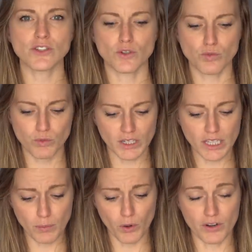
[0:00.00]
So it's
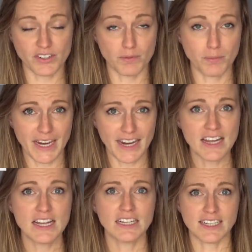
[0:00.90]
really important to me
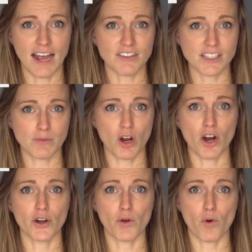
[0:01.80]
to have a SIM
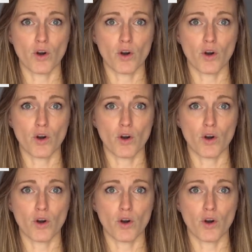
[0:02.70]
card